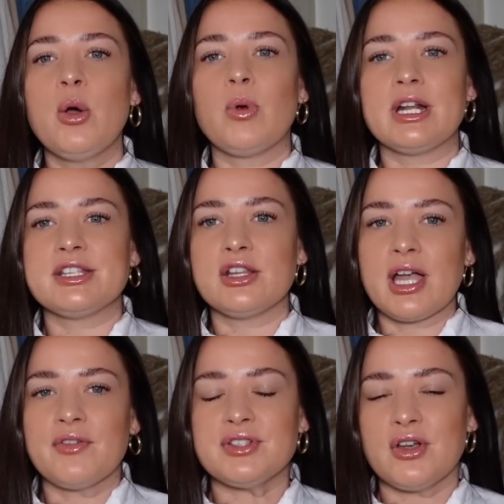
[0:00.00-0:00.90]
wanting to look
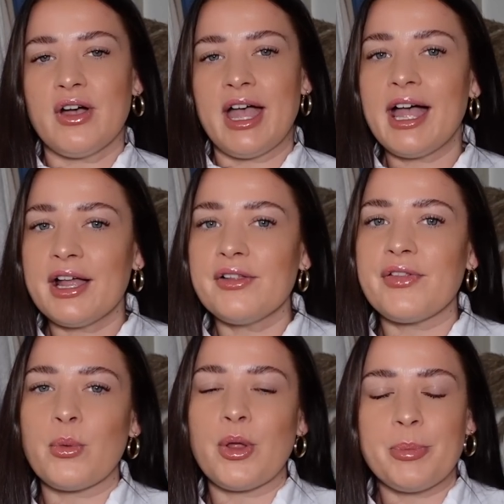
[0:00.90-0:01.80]
after your
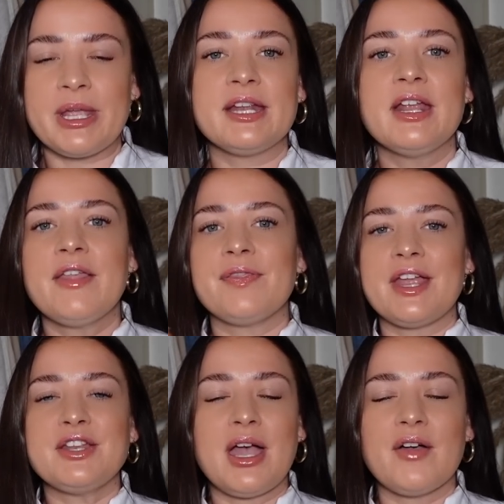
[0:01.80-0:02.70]
health, well-being,
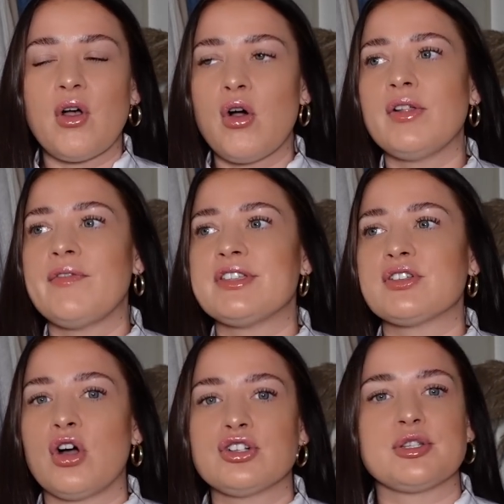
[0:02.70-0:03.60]
then you have all of this
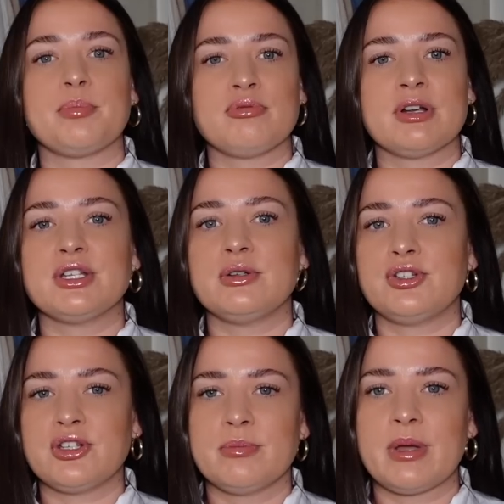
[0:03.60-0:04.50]
gorgeous brand new
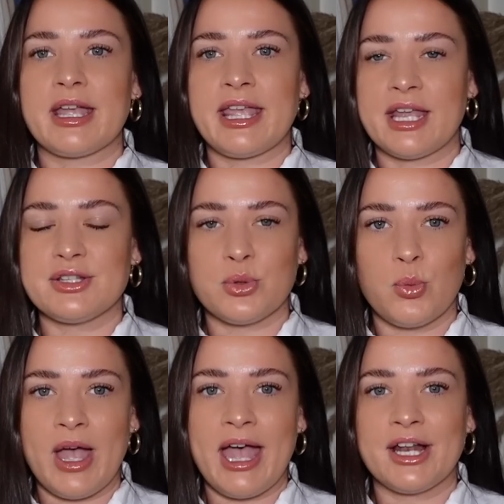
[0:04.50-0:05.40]
gym kit to
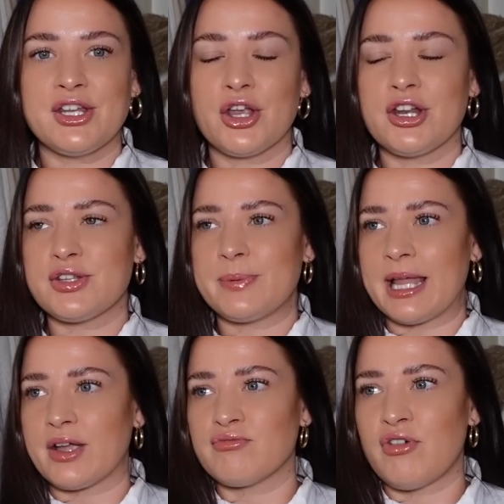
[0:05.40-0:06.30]
wear, and you're going to just be
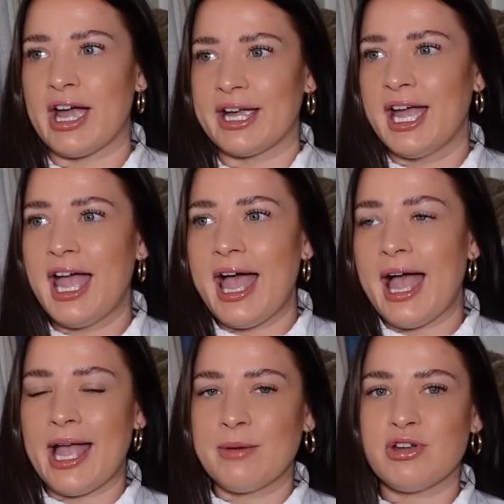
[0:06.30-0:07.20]
like, right,
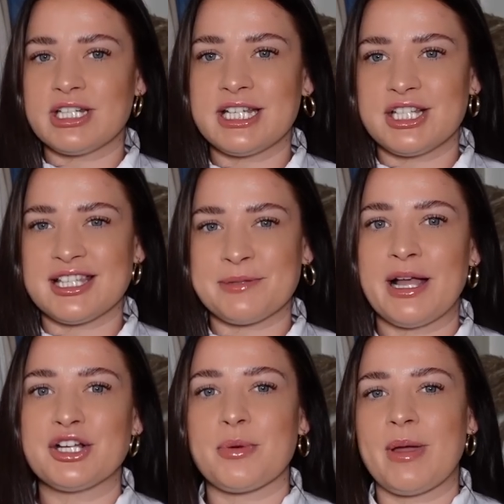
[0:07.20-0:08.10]
I am ready to
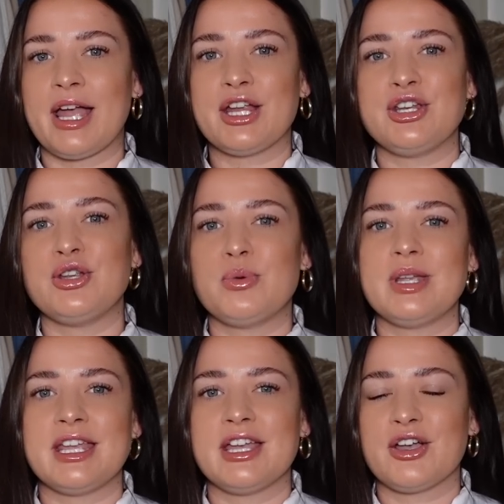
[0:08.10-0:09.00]
smash my new
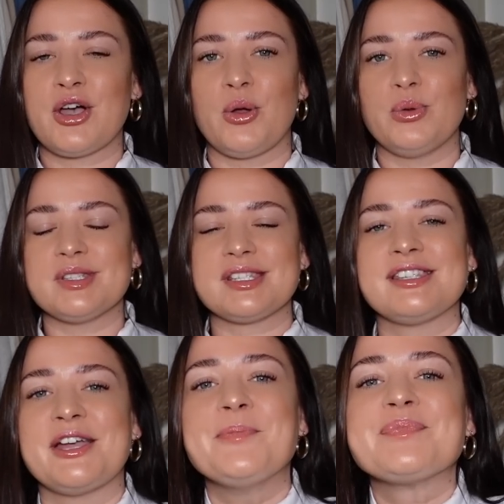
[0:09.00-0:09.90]
year goals.
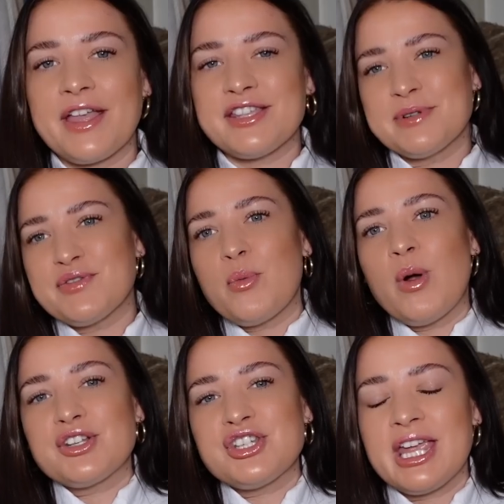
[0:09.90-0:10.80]
So thank you so much for
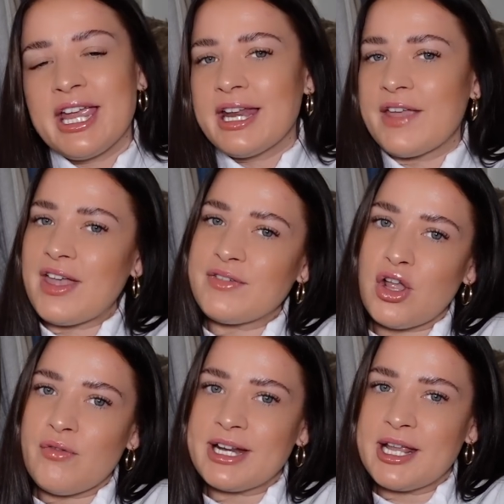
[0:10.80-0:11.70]
watching. If you haven't
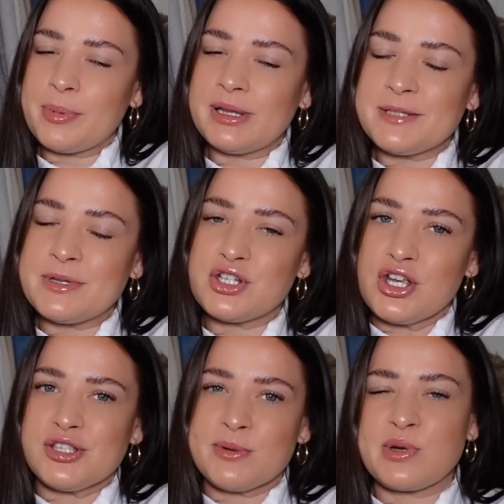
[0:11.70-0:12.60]
already, please make sure
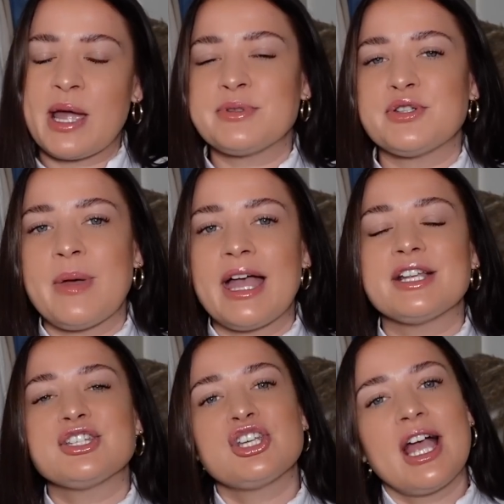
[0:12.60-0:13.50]
you subscribe to
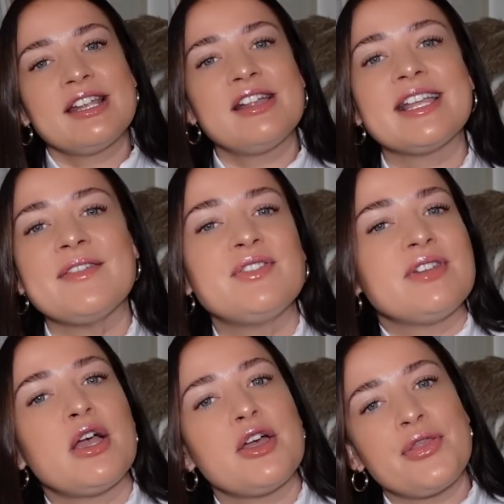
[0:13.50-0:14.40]
my channel, give this
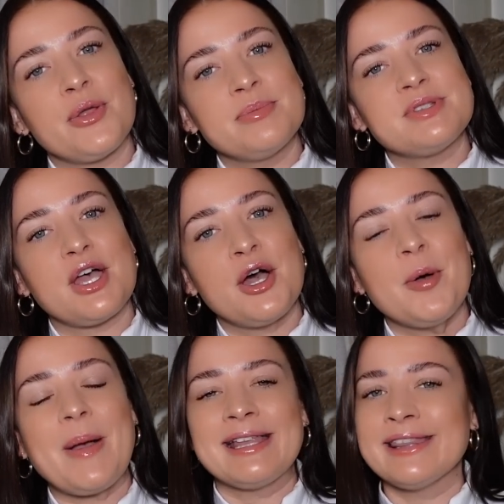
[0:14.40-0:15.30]
video a thumbs
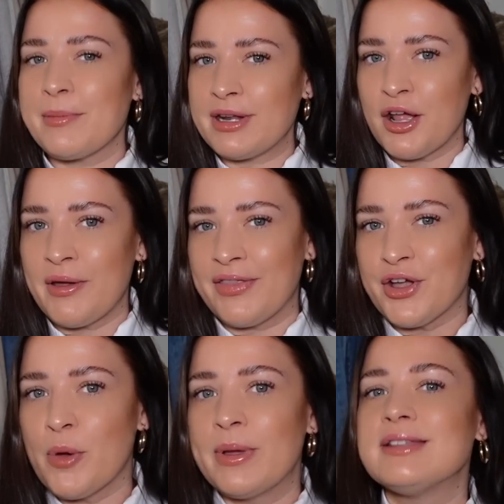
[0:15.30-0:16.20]
up, and let me know in the
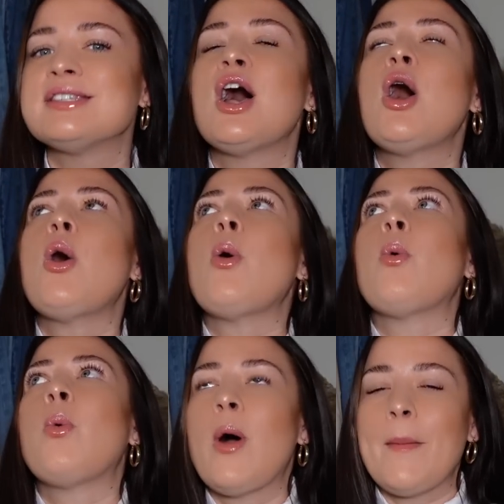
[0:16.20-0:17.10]
comments
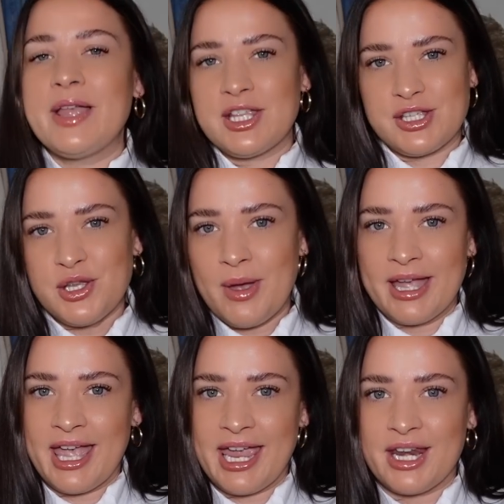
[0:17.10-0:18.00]
what bits you are
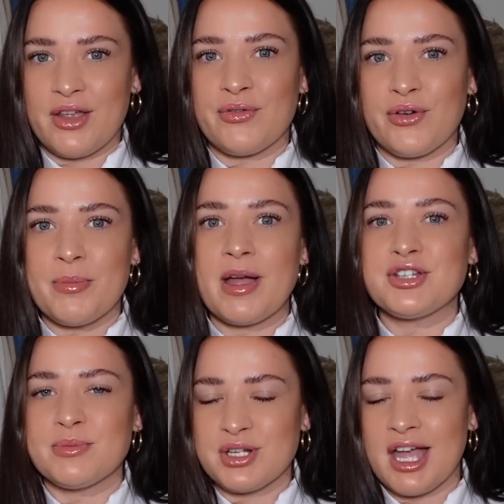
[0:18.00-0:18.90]
getting from
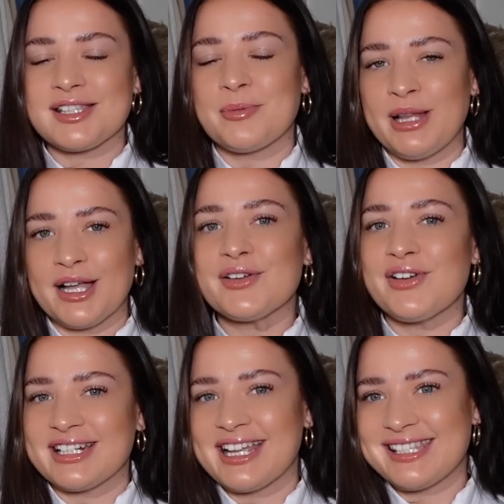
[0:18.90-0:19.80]
Gymshark's Black
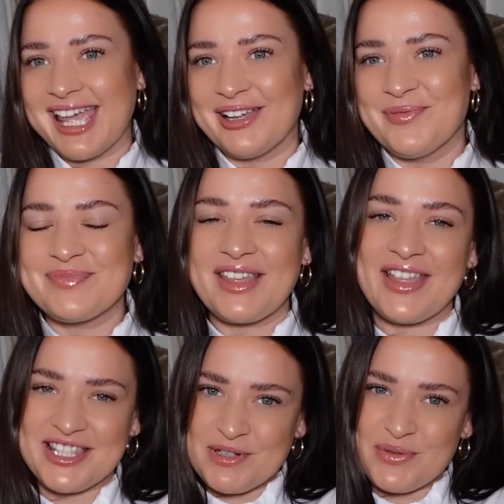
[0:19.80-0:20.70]
Friday sale.
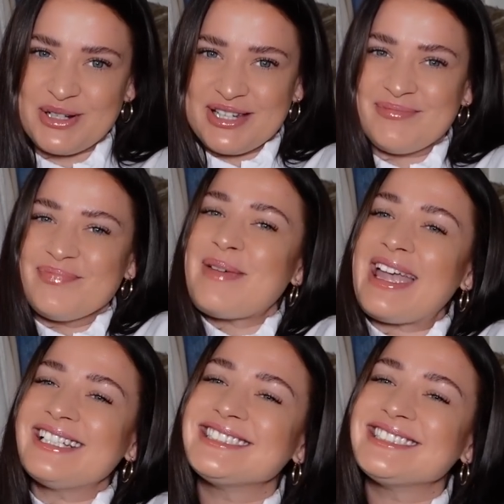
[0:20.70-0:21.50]
Thanks so much for watching. Bye.